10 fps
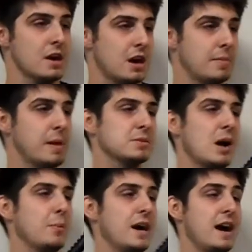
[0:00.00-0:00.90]
Up
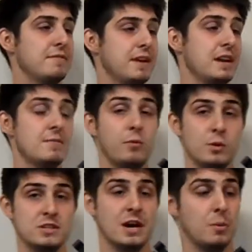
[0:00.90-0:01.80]
top we have an
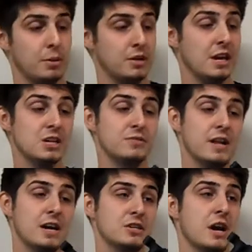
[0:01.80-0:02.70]
M4 style birdcage
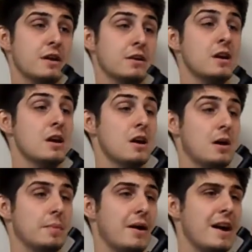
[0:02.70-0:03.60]
flash hider.
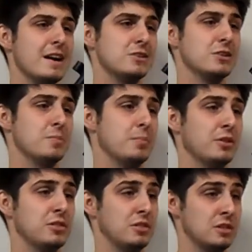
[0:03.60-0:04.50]
Now I actually
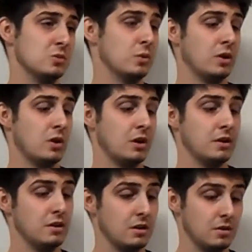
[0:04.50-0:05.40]
put this one
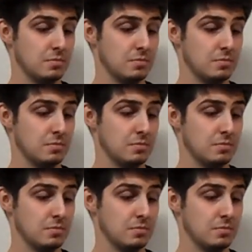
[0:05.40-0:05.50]
on.